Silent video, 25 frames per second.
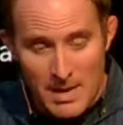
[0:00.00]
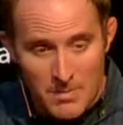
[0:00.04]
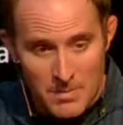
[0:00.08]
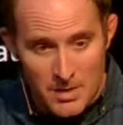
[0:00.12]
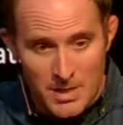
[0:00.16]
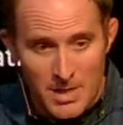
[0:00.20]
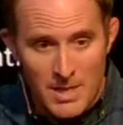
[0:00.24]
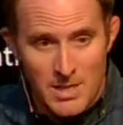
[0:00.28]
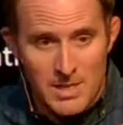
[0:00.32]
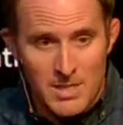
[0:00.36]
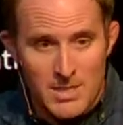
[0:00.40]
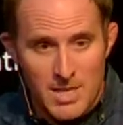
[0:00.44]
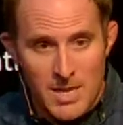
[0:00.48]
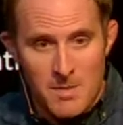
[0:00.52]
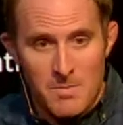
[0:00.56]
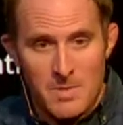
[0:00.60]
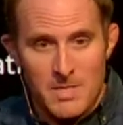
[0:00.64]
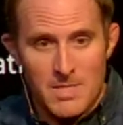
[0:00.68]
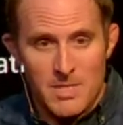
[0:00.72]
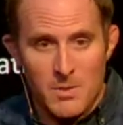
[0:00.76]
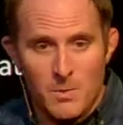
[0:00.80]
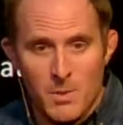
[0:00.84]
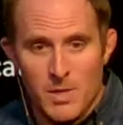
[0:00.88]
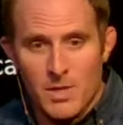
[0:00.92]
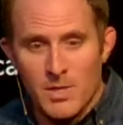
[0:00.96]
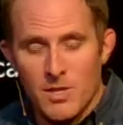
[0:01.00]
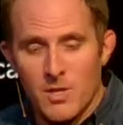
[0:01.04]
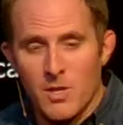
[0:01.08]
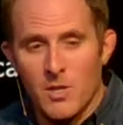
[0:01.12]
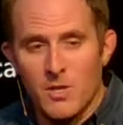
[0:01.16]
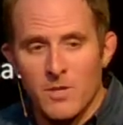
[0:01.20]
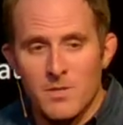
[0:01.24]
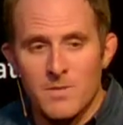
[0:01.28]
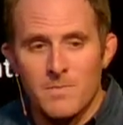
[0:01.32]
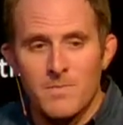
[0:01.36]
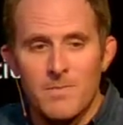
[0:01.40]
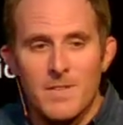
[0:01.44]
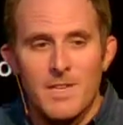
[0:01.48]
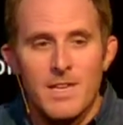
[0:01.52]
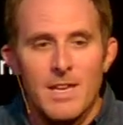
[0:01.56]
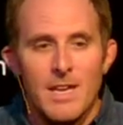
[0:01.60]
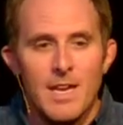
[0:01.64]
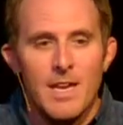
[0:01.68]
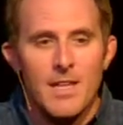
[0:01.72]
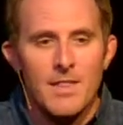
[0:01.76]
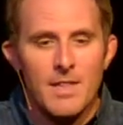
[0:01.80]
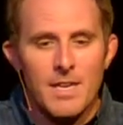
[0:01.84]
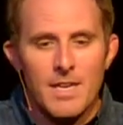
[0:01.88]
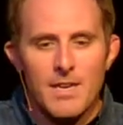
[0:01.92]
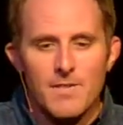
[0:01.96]
The kids come and sit with an adult,
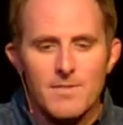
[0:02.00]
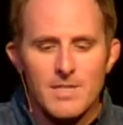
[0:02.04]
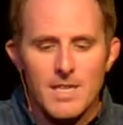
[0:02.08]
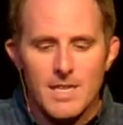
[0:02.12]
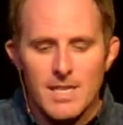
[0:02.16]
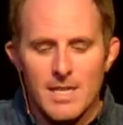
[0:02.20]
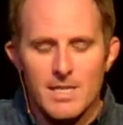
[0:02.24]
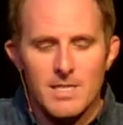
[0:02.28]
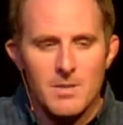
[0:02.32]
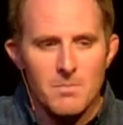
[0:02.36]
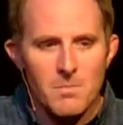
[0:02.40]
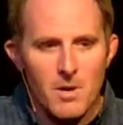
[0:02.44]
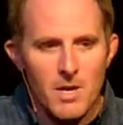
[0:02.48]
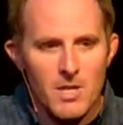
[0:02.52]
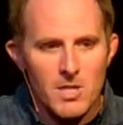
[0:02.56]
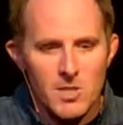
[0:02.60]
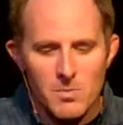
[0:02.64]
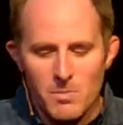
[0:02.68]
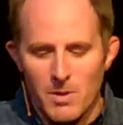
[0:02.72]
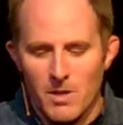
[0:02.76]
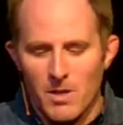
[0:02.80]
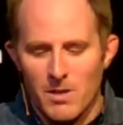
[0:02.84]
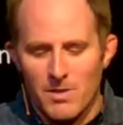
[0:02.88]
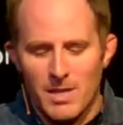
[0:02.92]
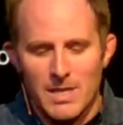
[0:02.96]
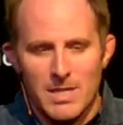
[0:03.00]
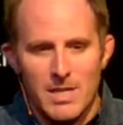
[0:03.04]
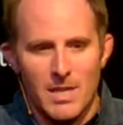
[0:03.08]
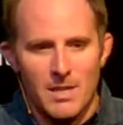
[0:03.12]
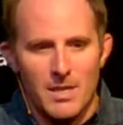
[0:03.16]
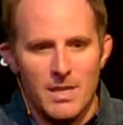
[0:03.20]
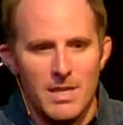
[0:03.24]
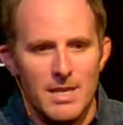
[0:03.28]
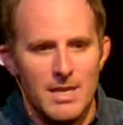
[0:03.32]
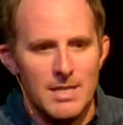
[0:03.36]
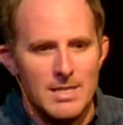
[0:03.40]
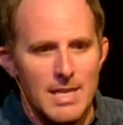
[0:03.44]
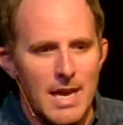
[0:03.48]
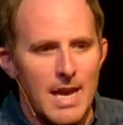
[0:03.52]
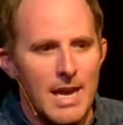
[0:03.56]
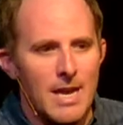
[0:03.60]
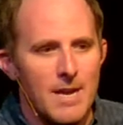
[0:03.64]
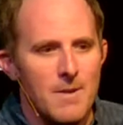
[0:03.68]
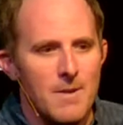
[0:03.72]
and they give the kids a marshmallow, and they tell the kids, hey,